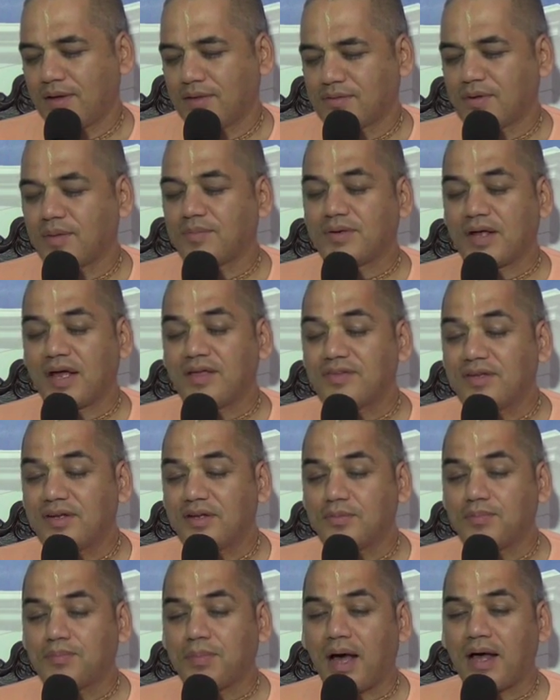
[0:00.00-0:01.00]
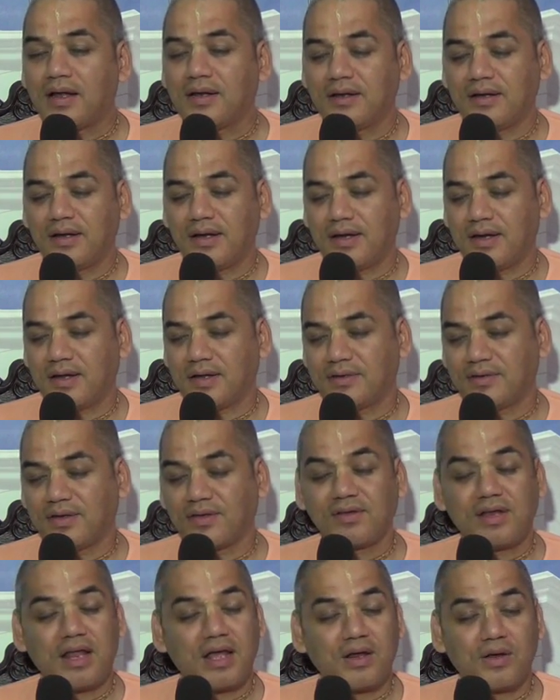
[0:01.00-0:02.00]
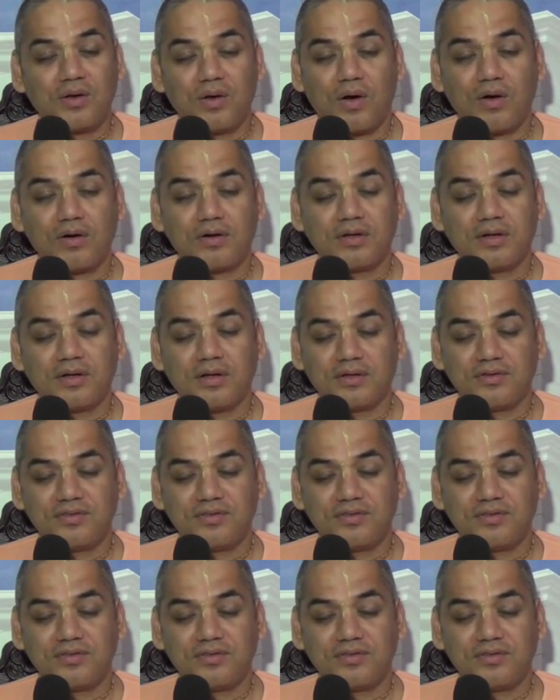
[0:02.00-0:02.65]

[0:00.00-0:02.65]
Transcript: Sometimes it is parallelly done, just like Lord